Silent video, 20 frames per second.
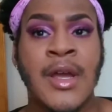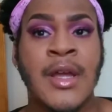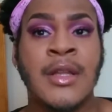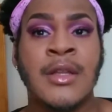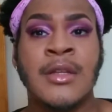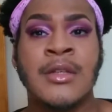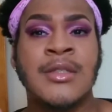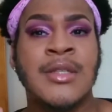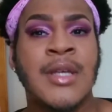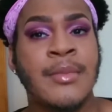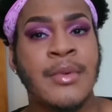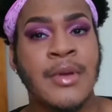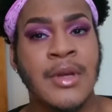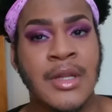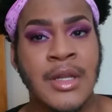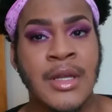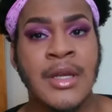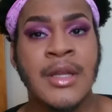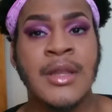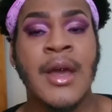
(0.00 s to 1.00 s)
And
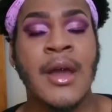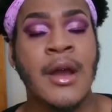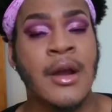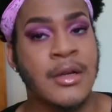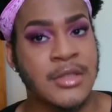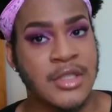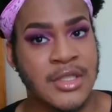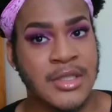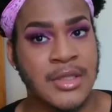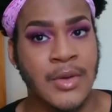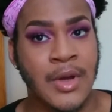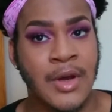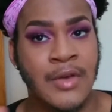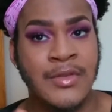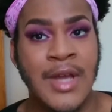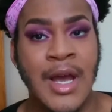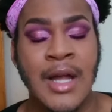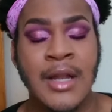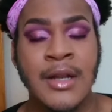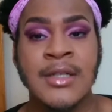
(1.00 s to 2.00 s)
typically they are just
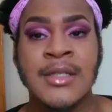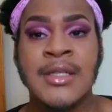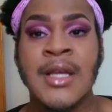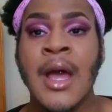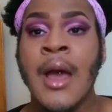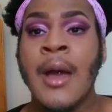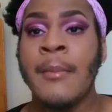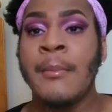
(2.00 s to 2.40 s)
$12.